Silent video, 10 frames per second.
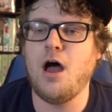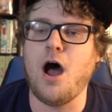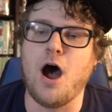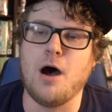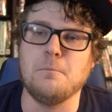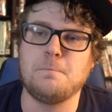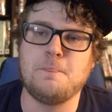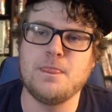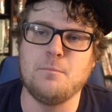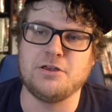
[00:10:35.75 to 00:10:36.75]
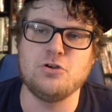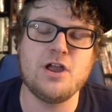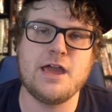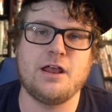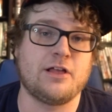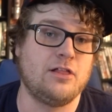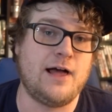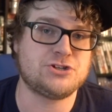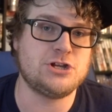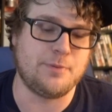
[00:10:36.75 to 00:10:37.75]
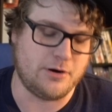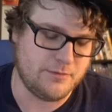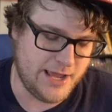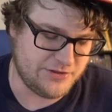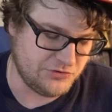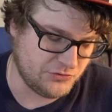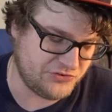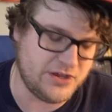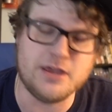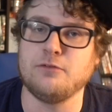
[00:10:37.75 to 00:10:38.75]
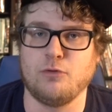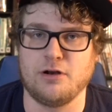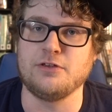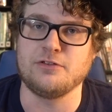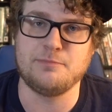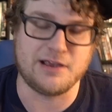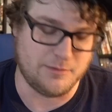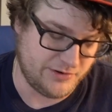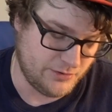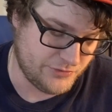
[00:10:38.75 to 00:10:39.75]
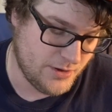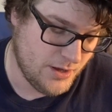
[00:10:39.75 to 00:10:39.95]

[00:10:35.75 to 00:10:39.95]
But you can get it like a lot cheaper, as you'll see in one of these pickup videos.